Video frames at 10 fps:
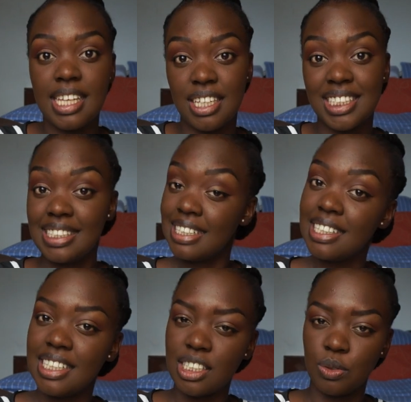still
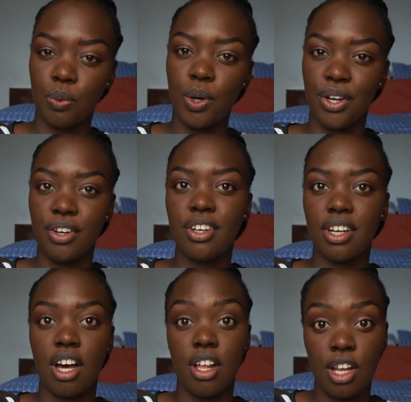is work
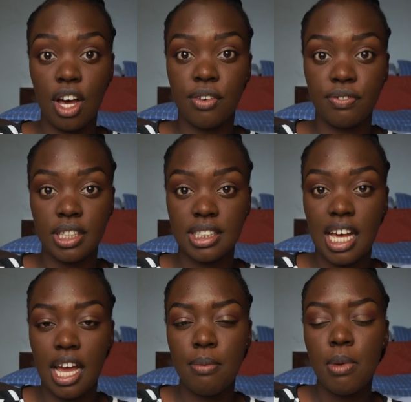a lot of the
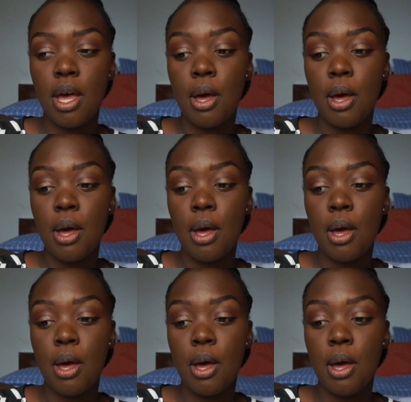time,